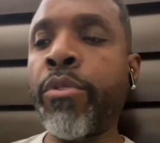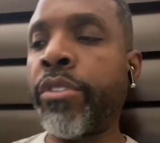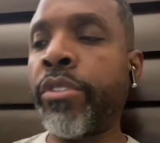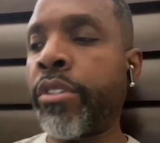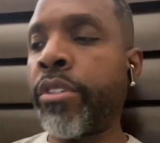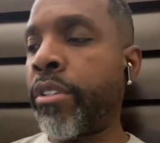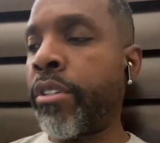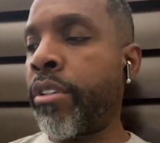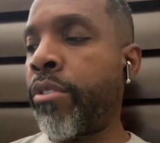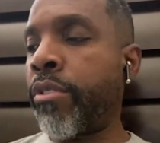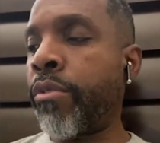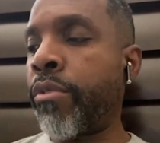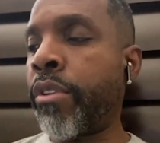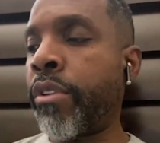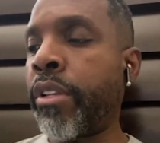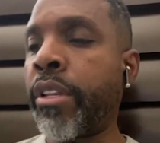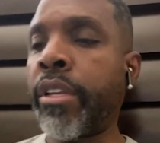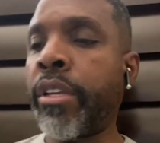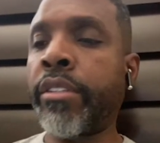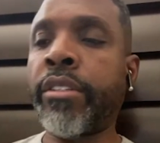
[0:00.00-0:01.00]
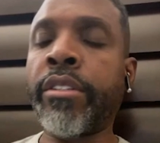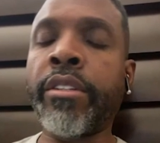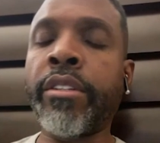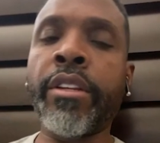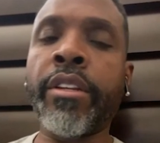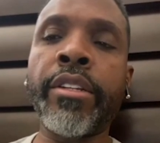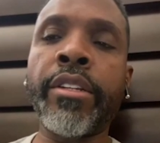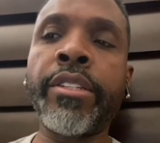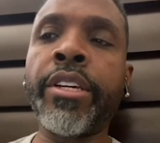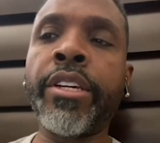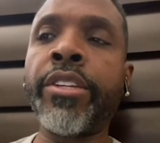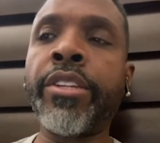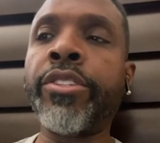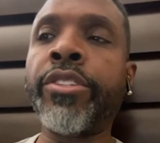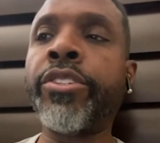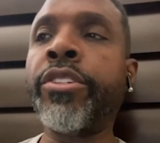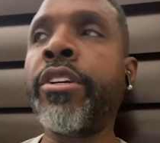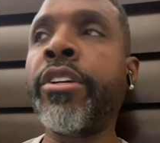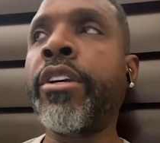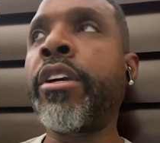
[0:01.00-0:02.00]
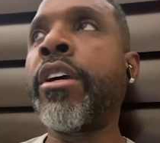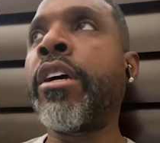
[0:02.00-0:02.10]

posing, you know, clinics and, and I teach.